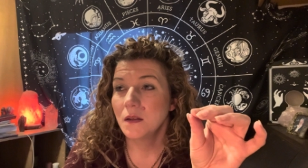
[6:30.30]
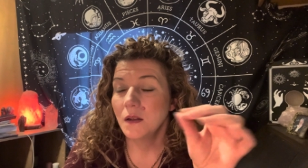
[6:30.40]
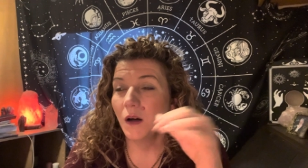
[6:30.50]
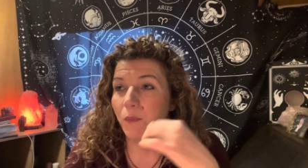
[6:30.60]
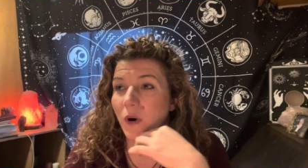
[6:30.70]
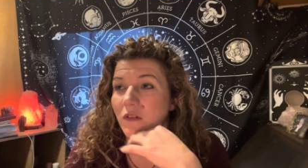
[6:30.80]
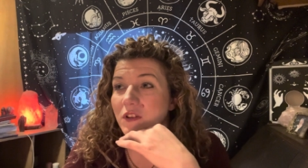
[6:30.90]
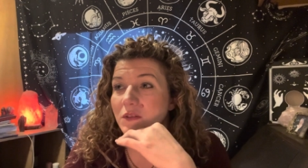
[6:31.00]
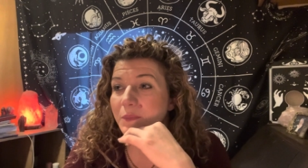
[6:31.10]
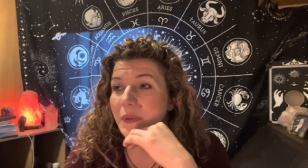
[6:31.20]
above
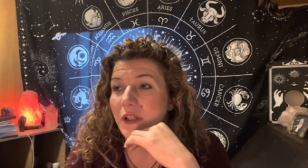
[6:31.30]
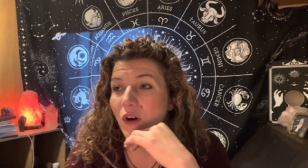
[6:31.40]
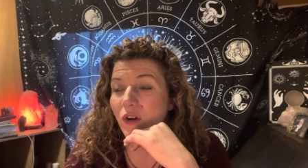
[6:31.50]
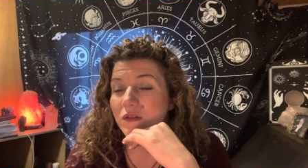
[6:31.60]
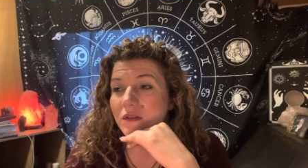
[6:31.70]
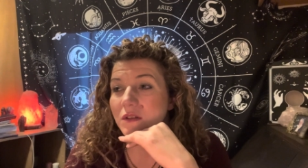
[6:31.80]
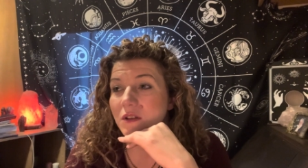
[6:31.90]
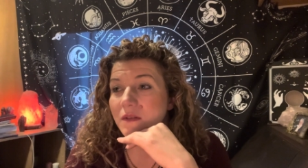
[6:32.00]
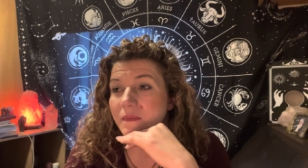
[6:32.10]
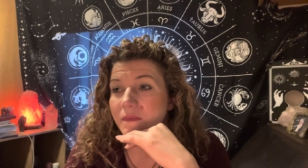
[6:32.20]
and beyond
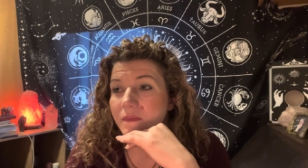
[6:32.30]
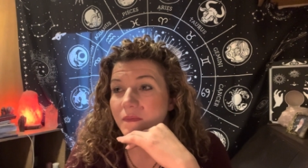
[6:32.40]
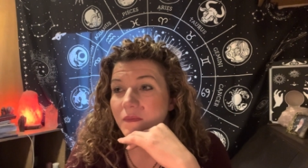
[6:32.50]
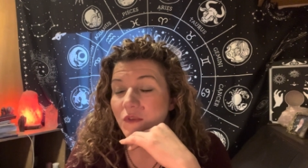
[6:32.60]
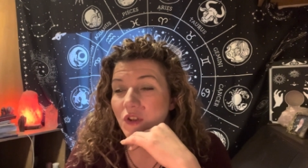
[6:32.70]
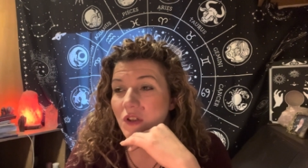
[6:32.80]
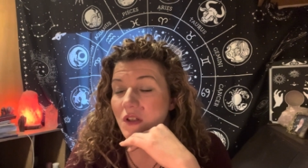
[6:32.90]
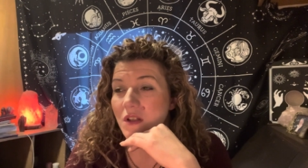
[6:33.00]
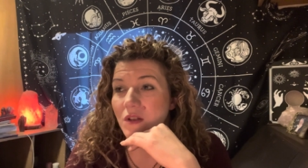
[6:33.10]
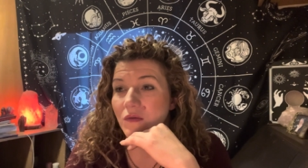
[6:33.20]

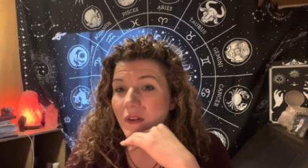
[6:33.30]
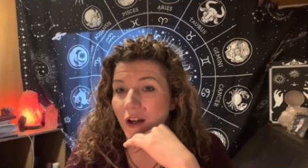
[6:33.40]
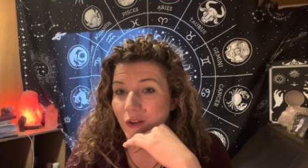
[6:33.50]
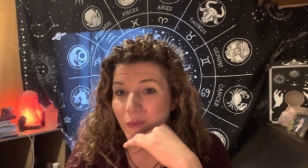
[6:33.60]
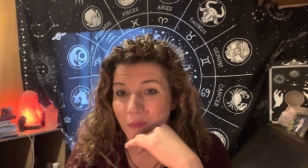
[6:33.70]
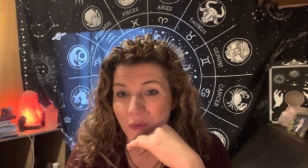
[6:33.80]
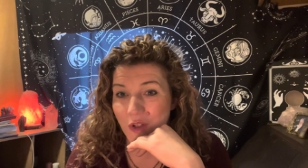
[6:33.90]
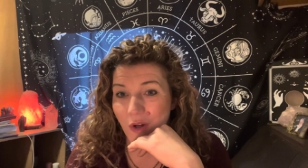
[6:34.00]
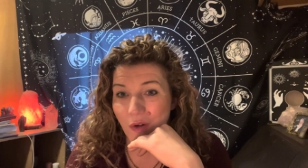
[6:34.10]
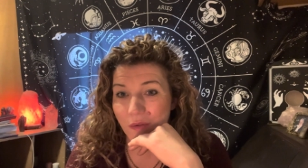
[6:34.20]
just the realms
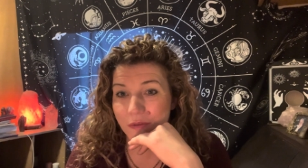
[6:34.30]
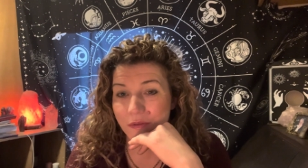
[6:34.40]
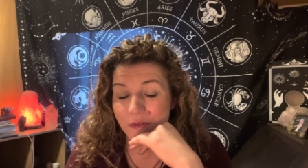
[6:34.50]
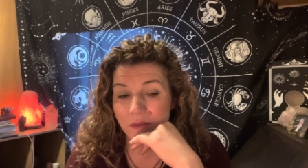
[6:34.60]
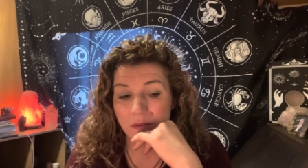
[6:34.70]
of